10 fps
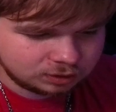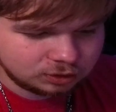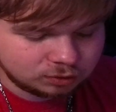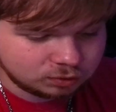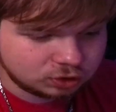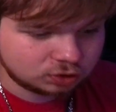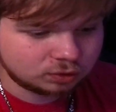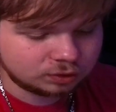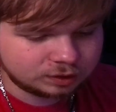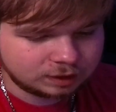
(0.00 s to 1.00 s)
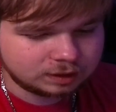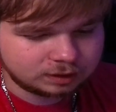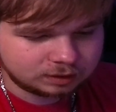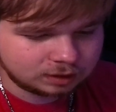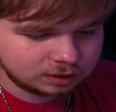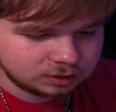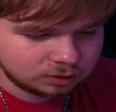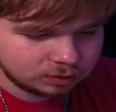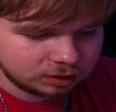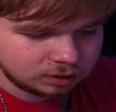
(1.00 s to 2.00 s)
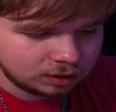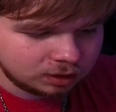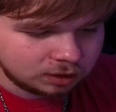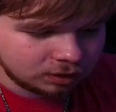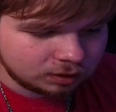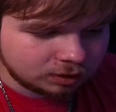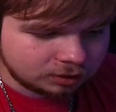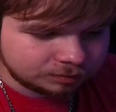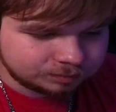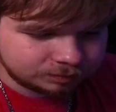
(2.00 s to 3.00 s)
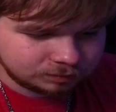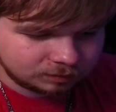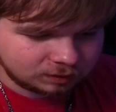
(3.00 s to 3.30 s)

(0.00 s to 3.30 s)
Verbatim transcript: You soiled it. I sold it. I sold it, get cropped out the picture.